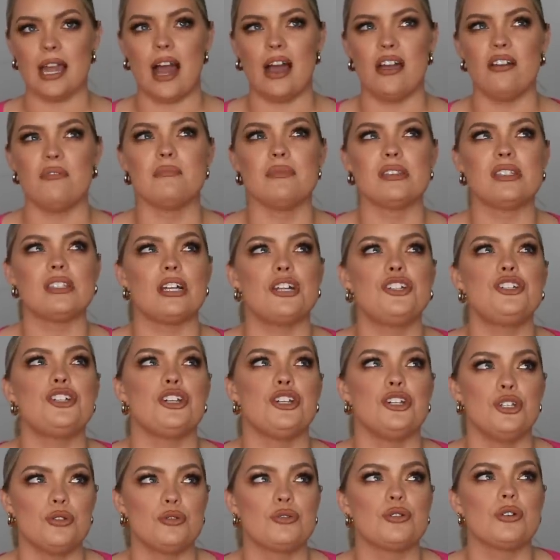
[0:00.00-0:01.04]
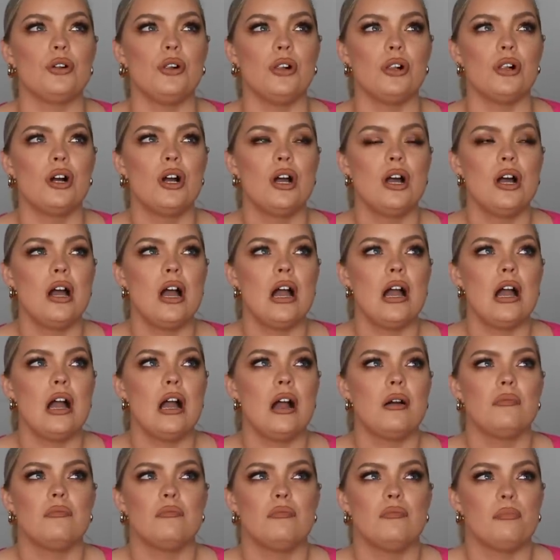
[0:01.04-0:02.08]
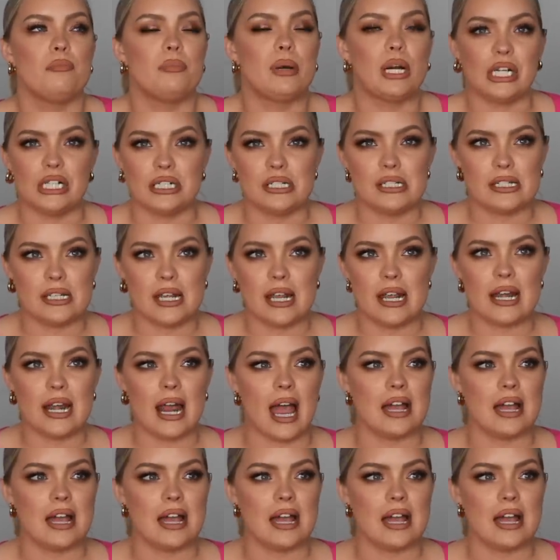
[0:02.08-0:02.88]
I'm such a neutral person.